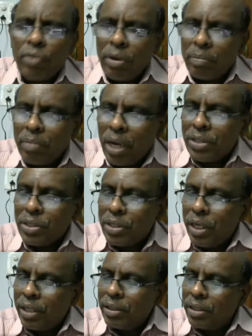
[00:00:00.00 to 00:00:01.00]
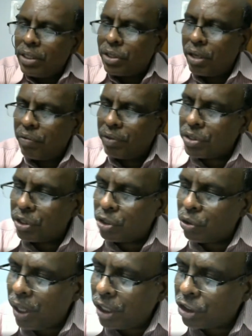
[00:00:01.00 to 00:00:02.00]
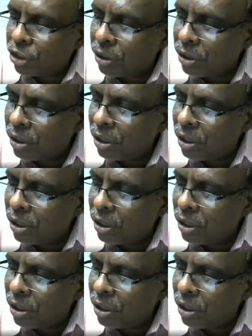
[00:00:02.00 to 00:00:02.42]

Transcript: from my side in this given situation